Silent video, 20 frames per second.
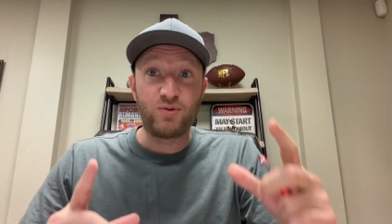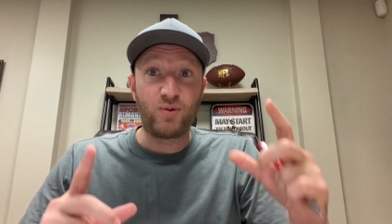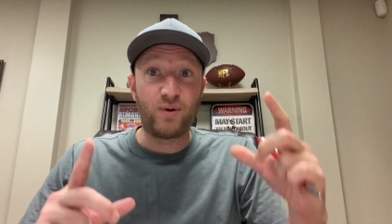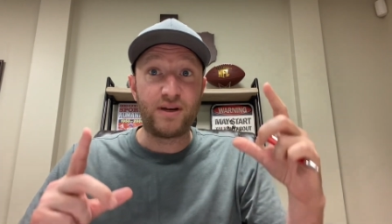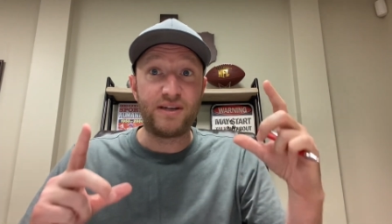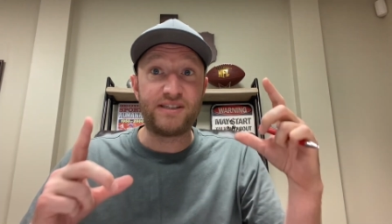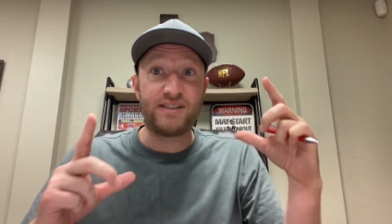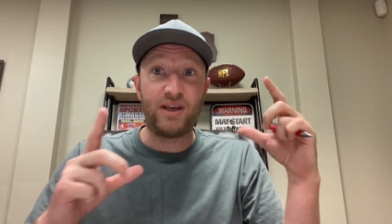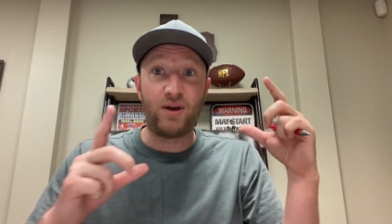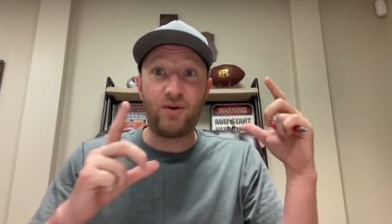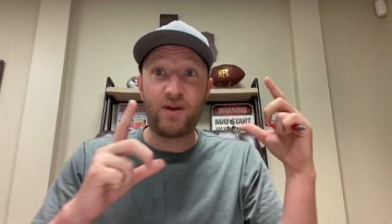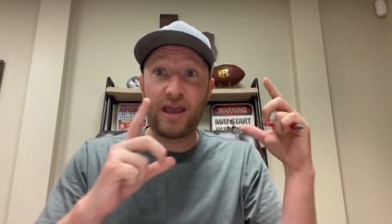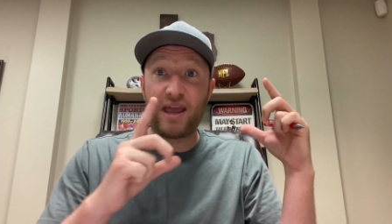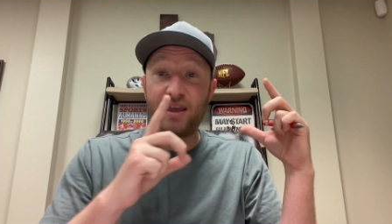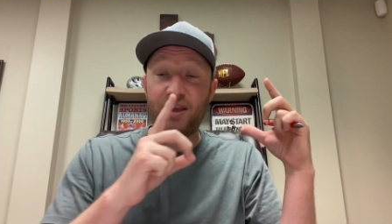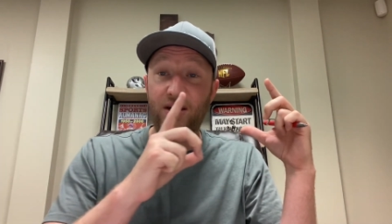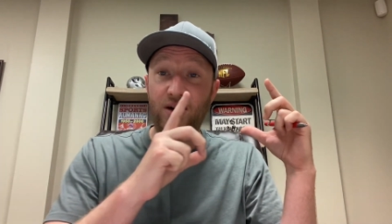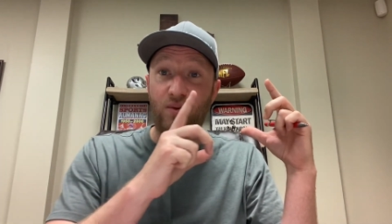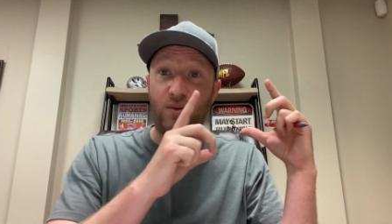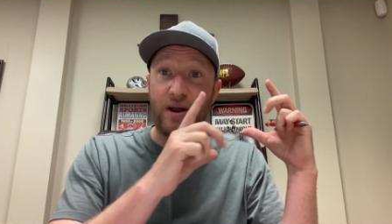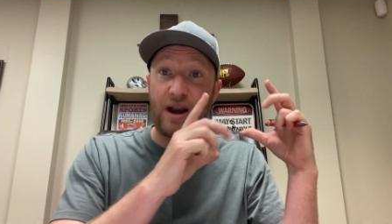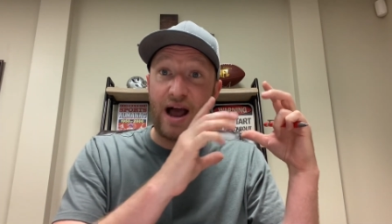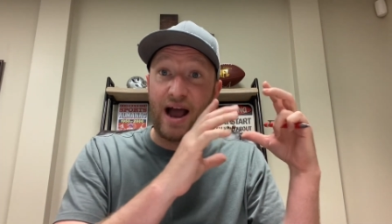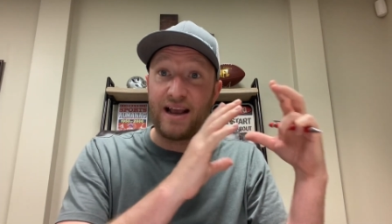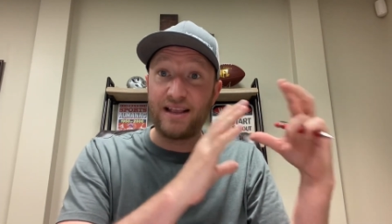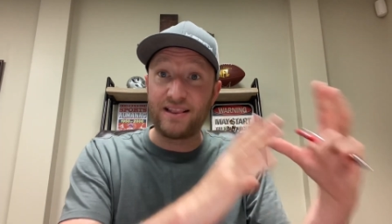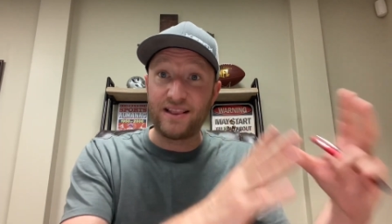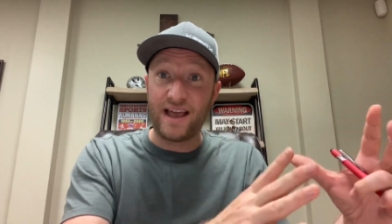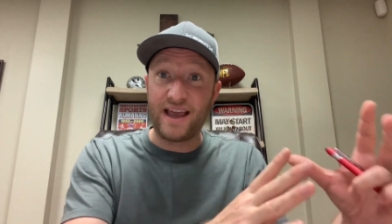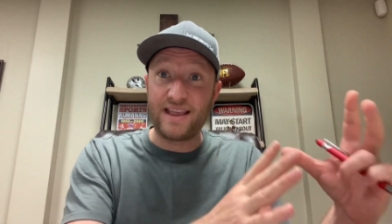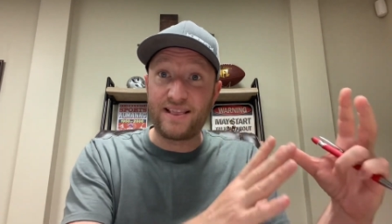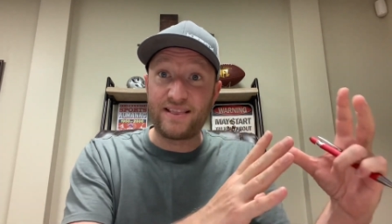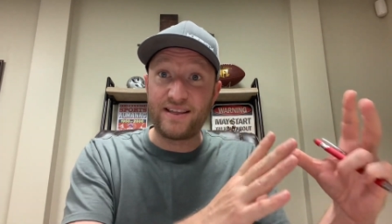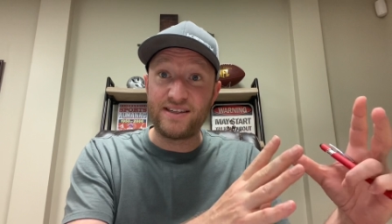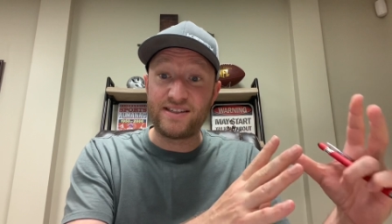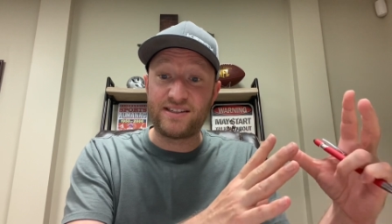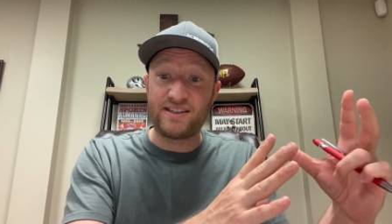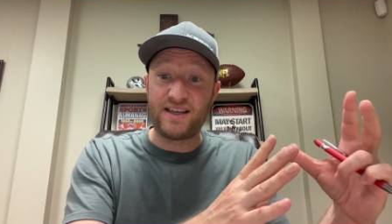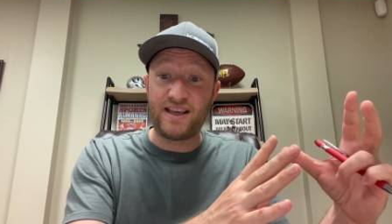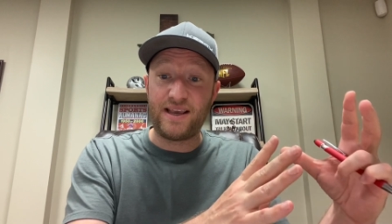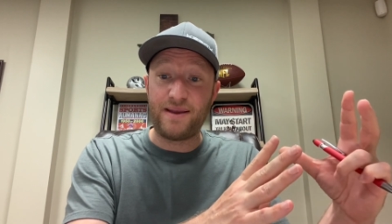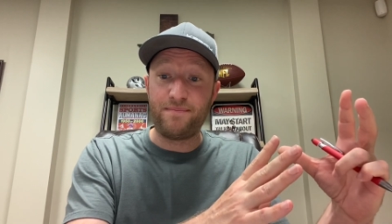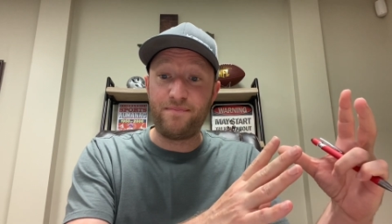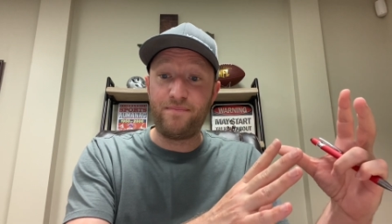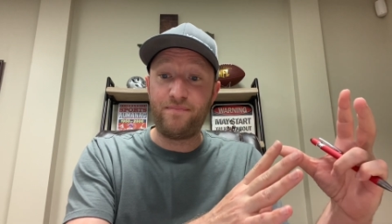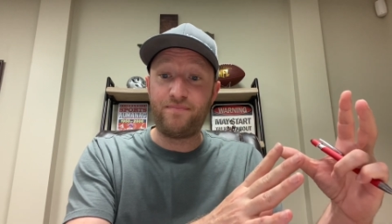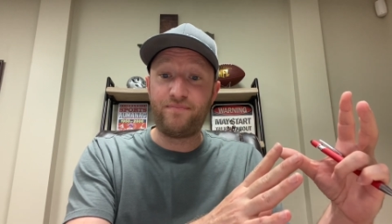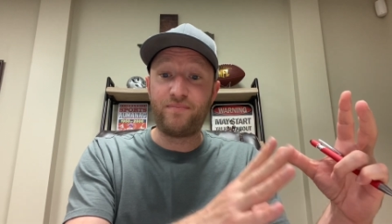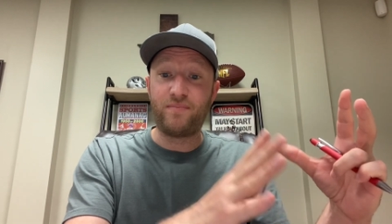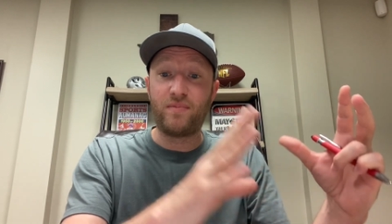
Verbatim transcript: We want to see, okay, you know what? I like this team.